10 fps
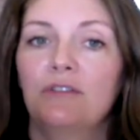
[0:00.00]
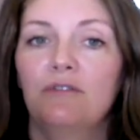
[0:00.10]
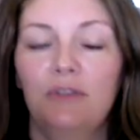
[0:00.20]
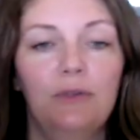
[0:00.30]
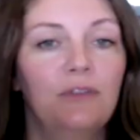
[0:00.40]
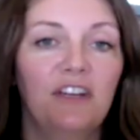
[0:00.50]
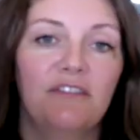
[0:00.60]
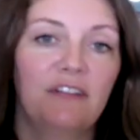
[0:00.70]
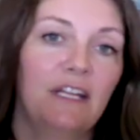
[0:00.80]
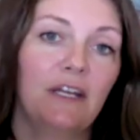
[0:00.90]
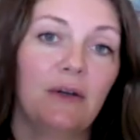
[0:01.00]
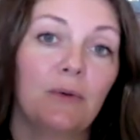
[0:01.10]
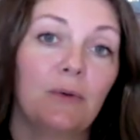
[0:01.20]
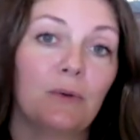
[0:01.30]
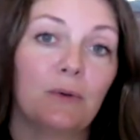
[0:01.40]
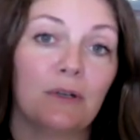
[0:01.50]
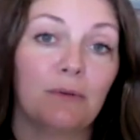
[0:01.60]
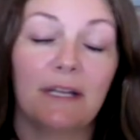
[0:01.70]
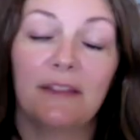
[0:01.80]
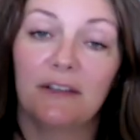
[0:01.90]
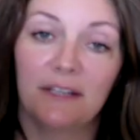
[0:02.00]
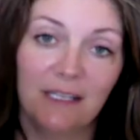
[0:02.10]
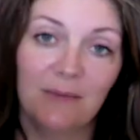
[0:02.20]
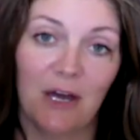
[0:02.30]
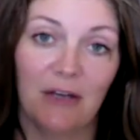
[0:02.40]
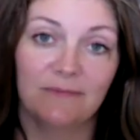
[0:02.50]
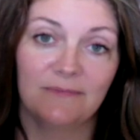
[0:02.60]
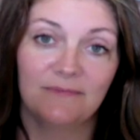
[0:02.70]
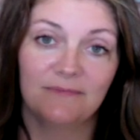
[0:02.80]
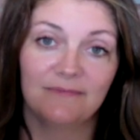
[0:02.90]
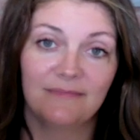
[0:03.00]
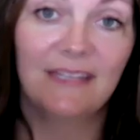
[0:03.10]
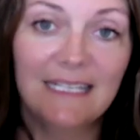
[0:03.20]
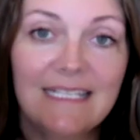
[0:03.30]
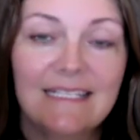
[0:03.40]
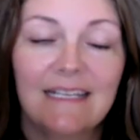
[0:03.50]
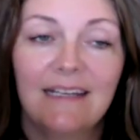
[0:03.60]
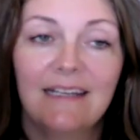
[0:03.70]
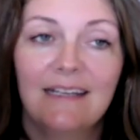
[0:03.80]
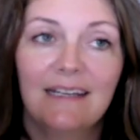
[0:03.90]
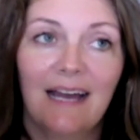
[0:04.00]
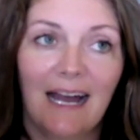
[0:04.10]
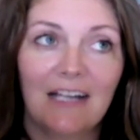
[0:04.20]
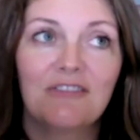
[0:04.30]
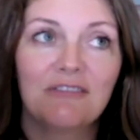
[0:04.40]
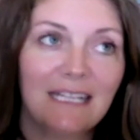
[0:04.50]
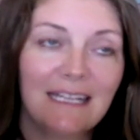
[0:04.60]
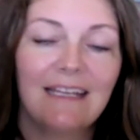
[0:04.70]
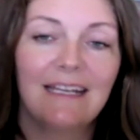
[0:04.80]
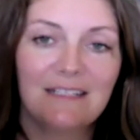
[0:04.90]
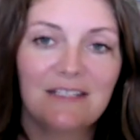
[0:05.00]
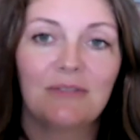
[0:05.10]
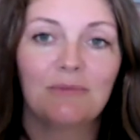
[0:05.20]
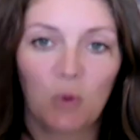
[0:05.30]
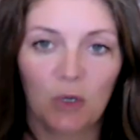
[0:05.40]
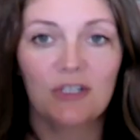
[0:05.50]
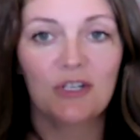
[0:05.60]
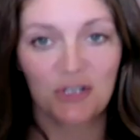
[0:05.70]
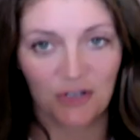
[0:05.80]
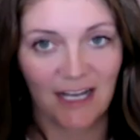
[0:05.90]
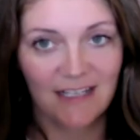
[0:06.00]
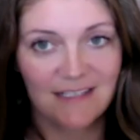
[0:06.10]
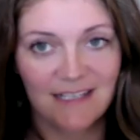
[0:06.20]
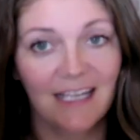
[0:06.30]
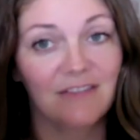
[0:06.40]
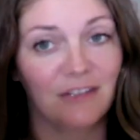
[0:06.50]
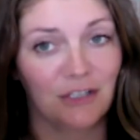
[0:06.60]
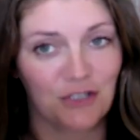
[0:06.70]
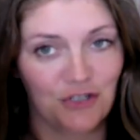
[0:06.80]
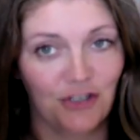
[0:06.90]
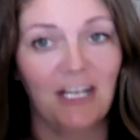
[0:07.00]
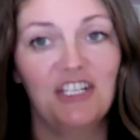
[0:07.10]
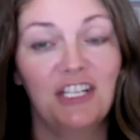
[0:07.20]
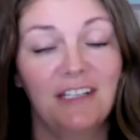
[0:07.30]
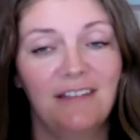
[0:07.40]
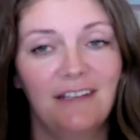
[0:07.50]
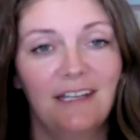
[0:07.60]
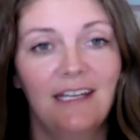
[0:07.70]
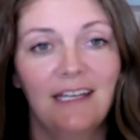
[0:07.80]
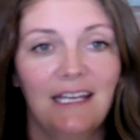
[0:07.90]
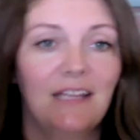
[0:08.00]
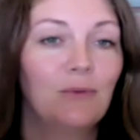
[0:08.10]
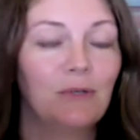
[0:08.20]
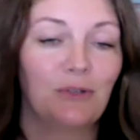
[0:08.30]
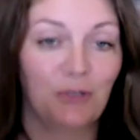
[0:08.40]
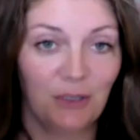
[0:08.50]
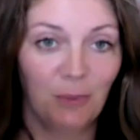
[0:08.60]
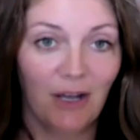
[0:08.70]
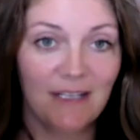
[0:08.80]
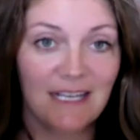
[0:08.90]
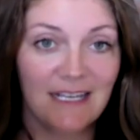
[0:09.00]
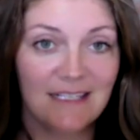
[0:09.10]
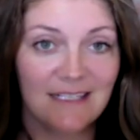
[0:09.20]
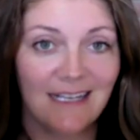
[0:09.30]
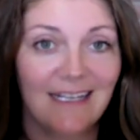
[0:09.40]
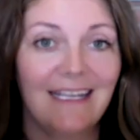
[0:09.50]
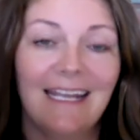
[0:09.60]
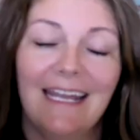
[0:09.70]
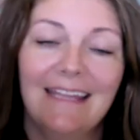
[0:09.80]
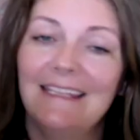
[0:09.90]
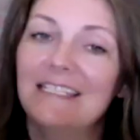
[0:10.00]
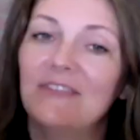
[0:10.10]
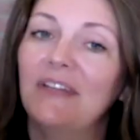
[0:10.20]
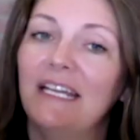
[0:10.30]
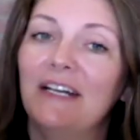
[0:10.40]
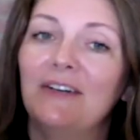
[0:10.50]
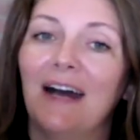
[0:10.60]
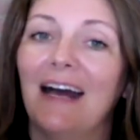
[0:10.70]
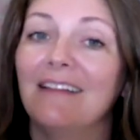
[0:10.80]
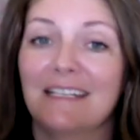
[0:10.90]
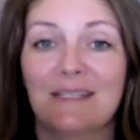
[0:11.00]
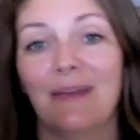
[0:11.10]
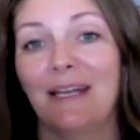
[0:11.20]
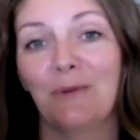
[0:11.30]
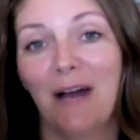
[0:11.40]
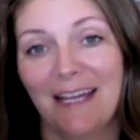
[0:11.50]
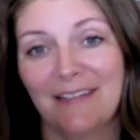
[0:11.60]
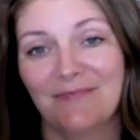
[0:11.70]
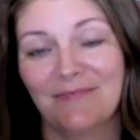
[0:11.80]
viewed their video or read their email. This actually leads to more stress and frustration in the recruiting process. And in this video, I'll explain why.